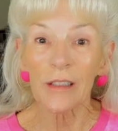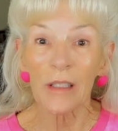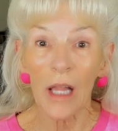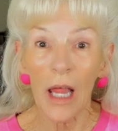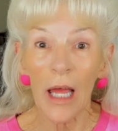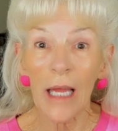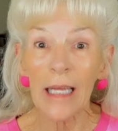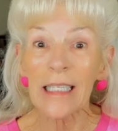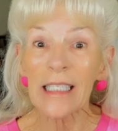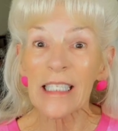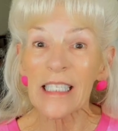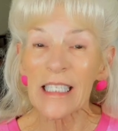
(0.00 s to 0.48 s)

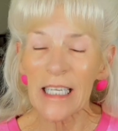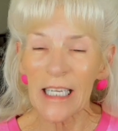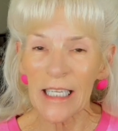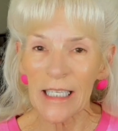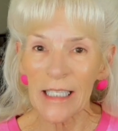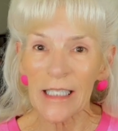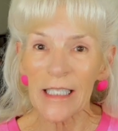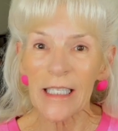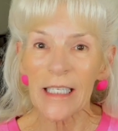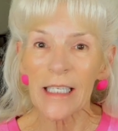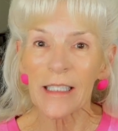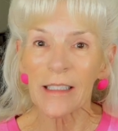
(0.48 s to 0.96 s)
like
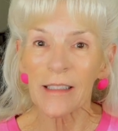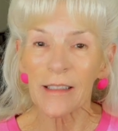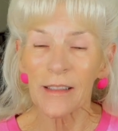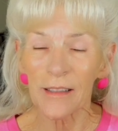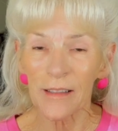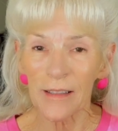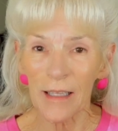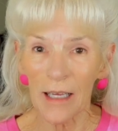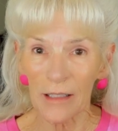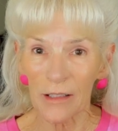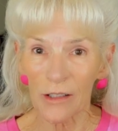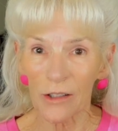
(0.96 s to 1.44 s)
tinted
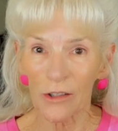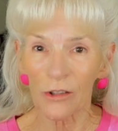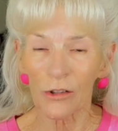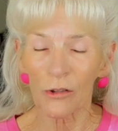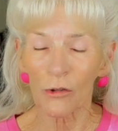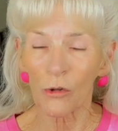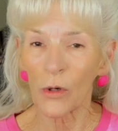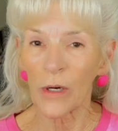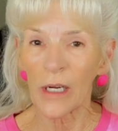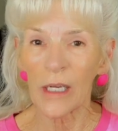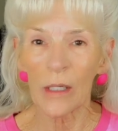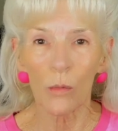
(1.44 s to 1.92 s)

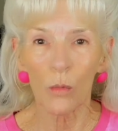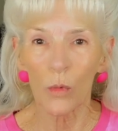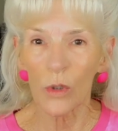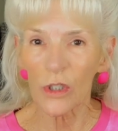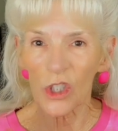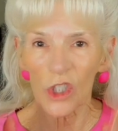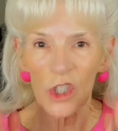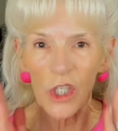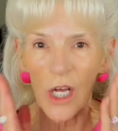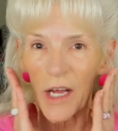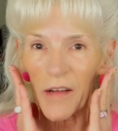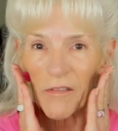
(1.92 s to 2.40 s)
sunscreen,
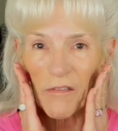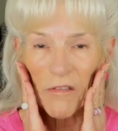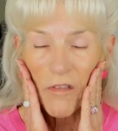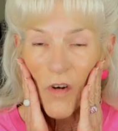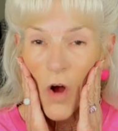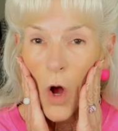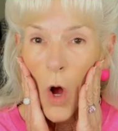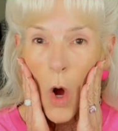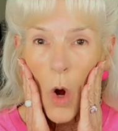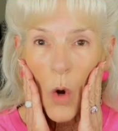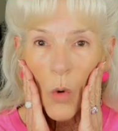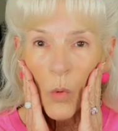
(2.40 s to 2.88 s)
which I've
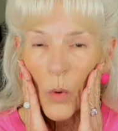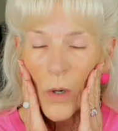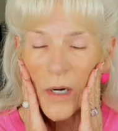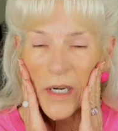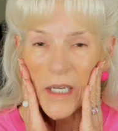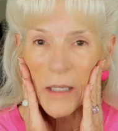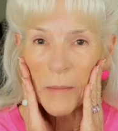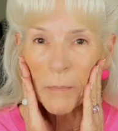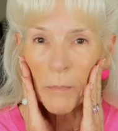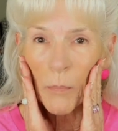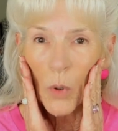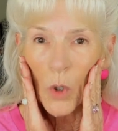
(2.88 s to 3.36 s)

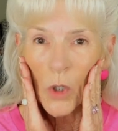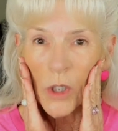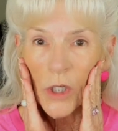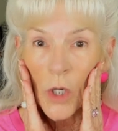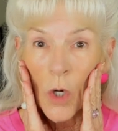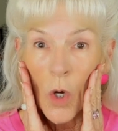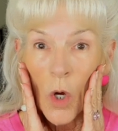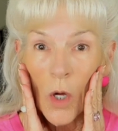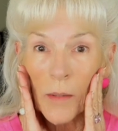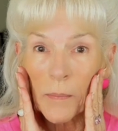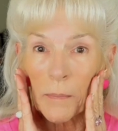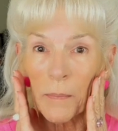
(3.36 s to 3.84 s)
already put
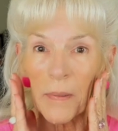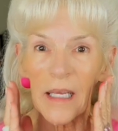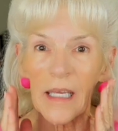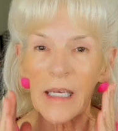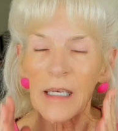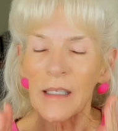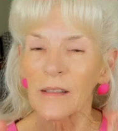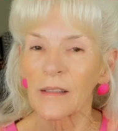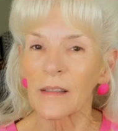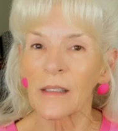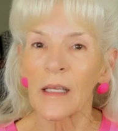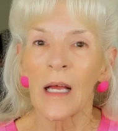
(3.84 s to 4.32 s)
on
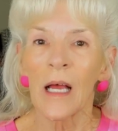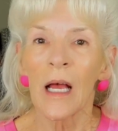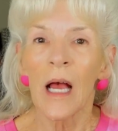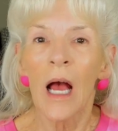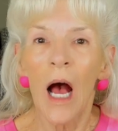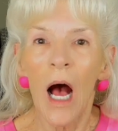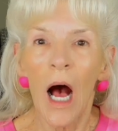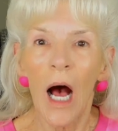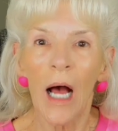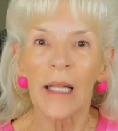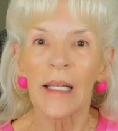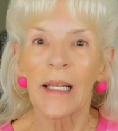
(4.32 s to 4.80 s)
because
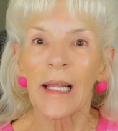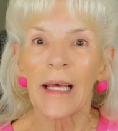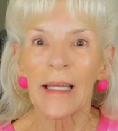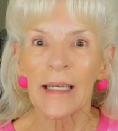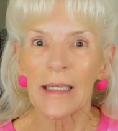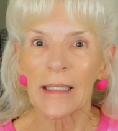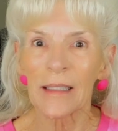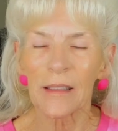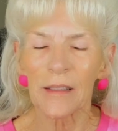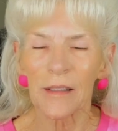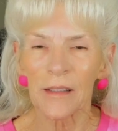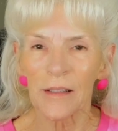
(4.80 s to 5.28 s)
I let
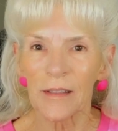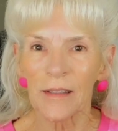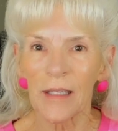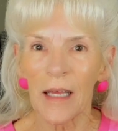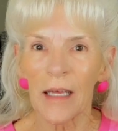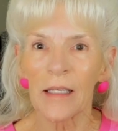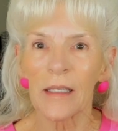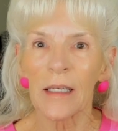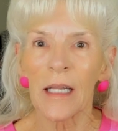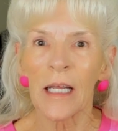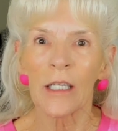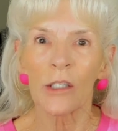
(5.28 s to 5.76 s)
it
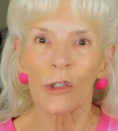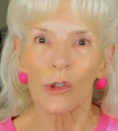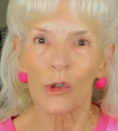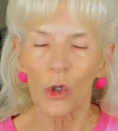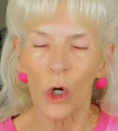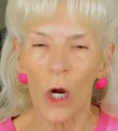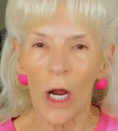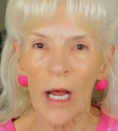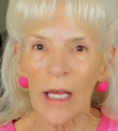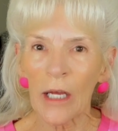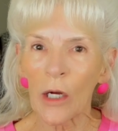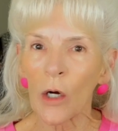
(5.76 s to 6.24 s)
set and
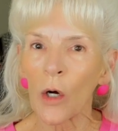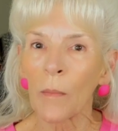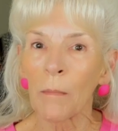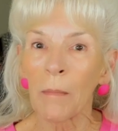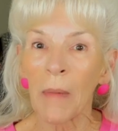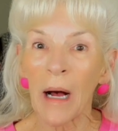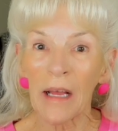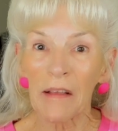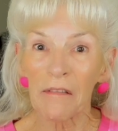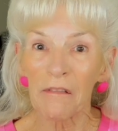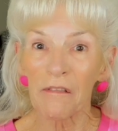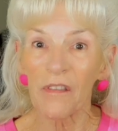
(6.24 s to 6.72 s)
dry on
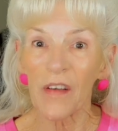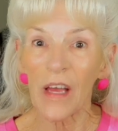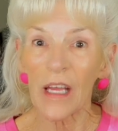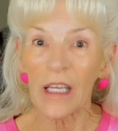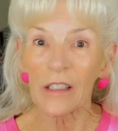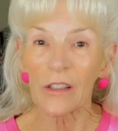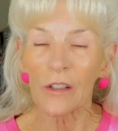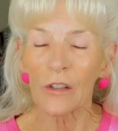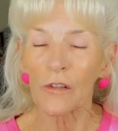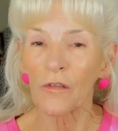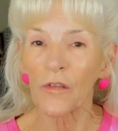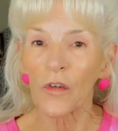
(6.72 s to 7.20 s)
my
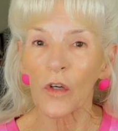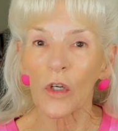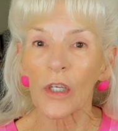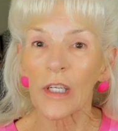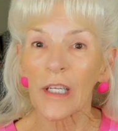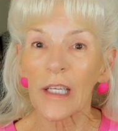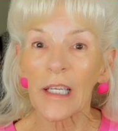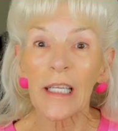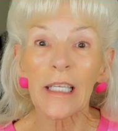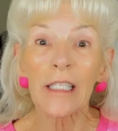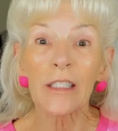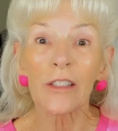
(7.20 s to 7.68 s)
face for at
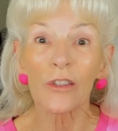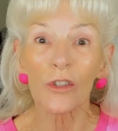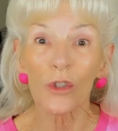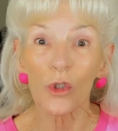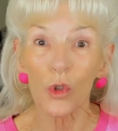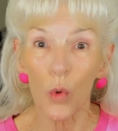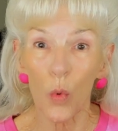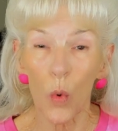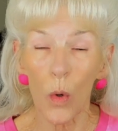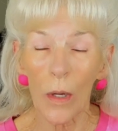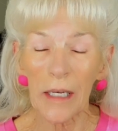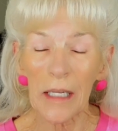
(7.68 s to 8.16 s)
least
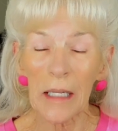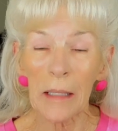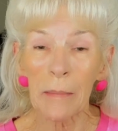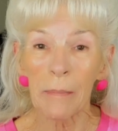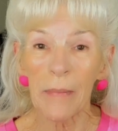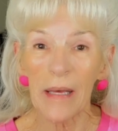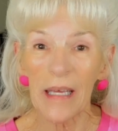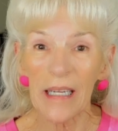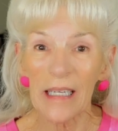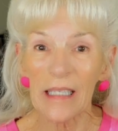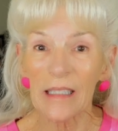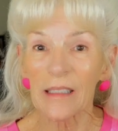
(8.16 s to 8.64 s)
20
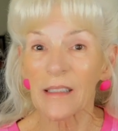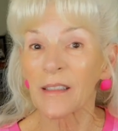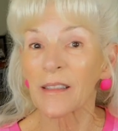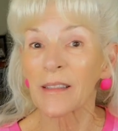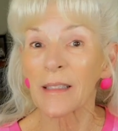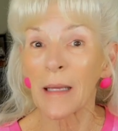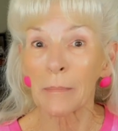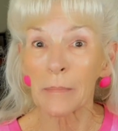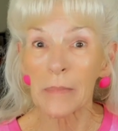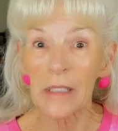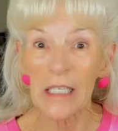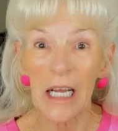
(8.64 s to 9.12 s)
minutes,
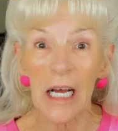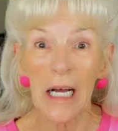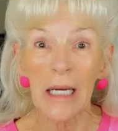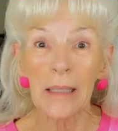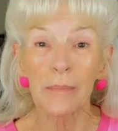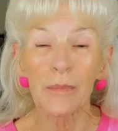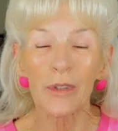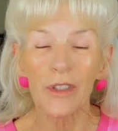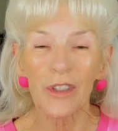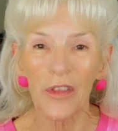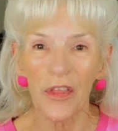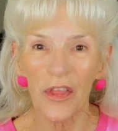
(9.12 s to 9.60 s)

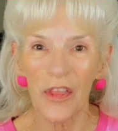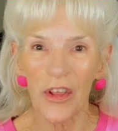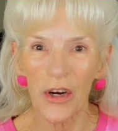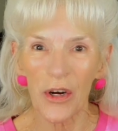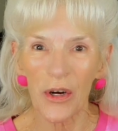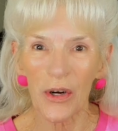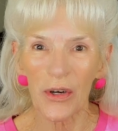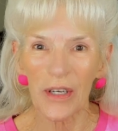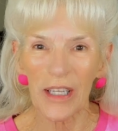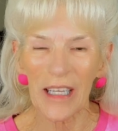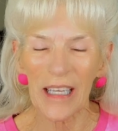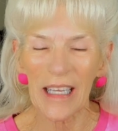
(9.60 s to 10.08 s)
sometimes
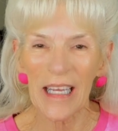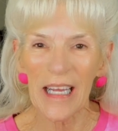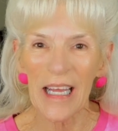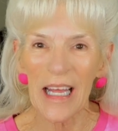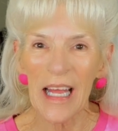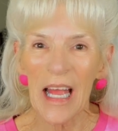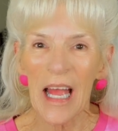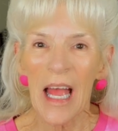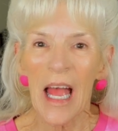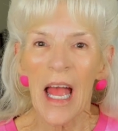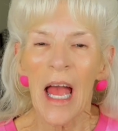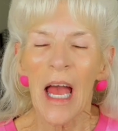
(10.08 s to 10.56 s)
30.
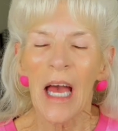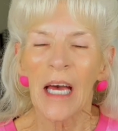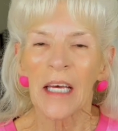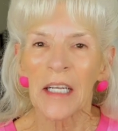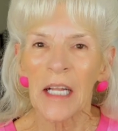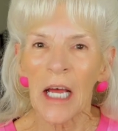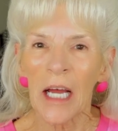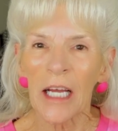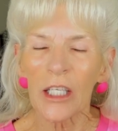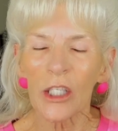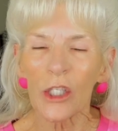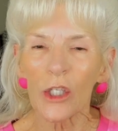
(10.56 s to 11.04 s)
And
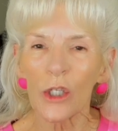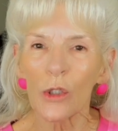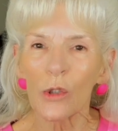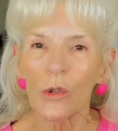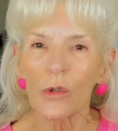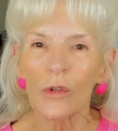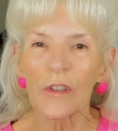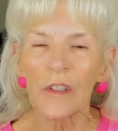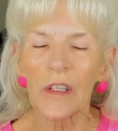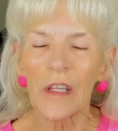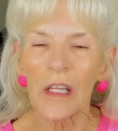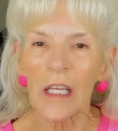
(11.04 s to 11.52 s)
I
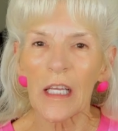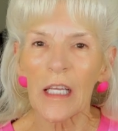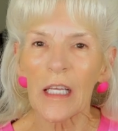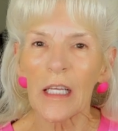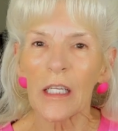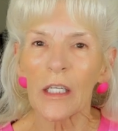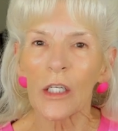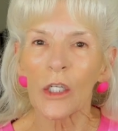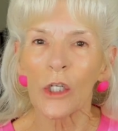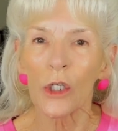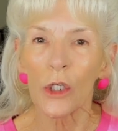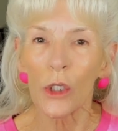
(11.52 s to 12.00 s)
use
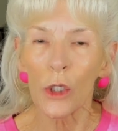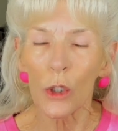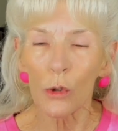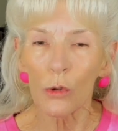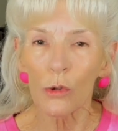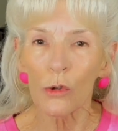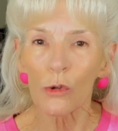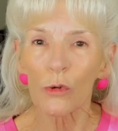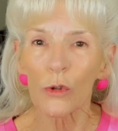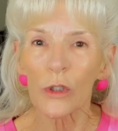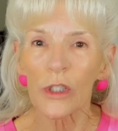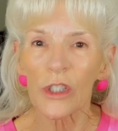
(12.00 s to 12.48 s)
the
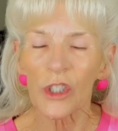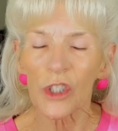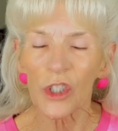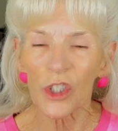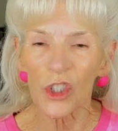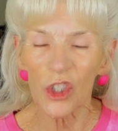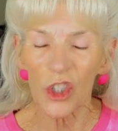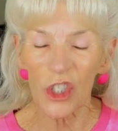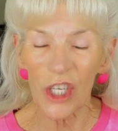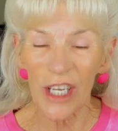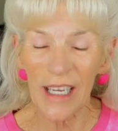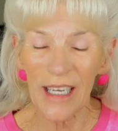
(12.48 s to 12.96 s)

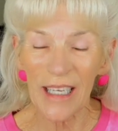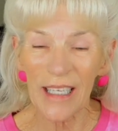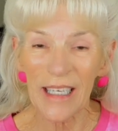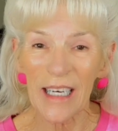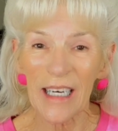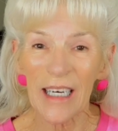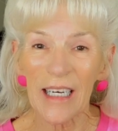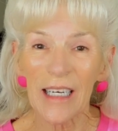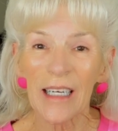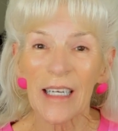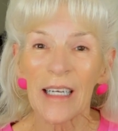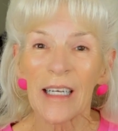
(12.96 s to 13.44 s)

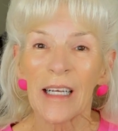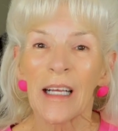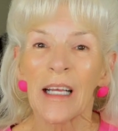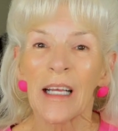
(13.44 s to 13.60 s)
Neutrogena